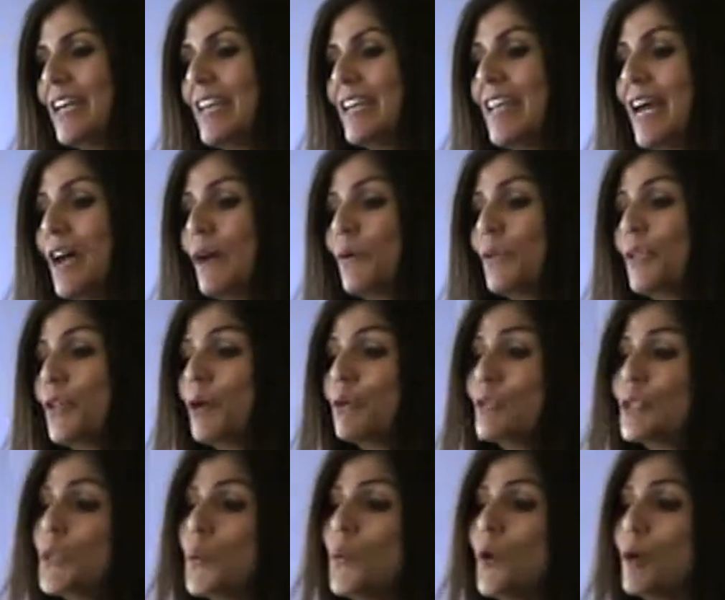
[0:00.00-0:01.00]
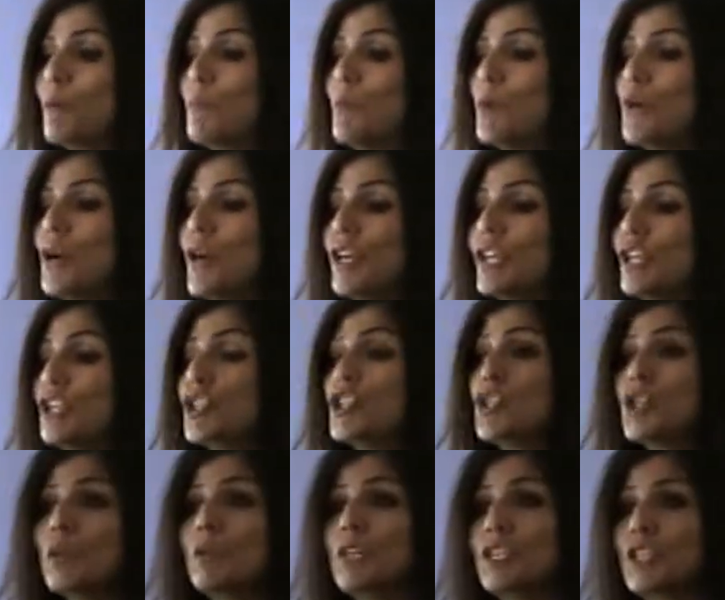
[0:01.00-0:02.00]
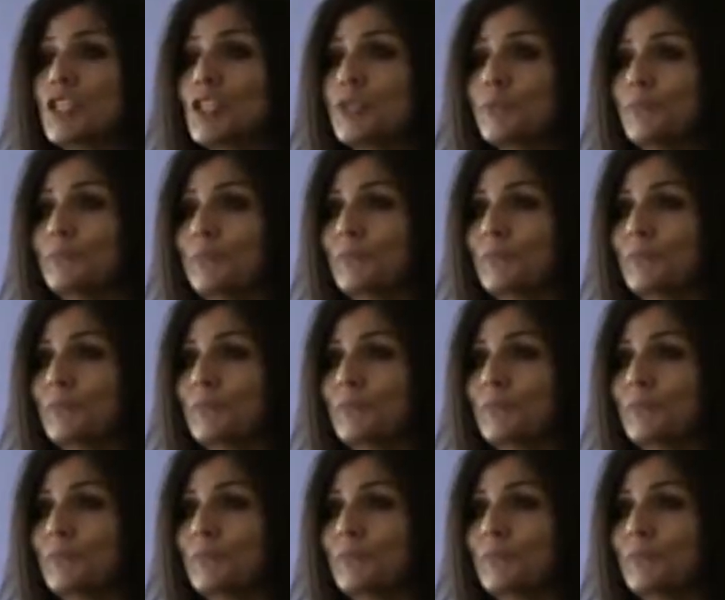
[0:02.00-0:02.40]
Now, those who are born Jewish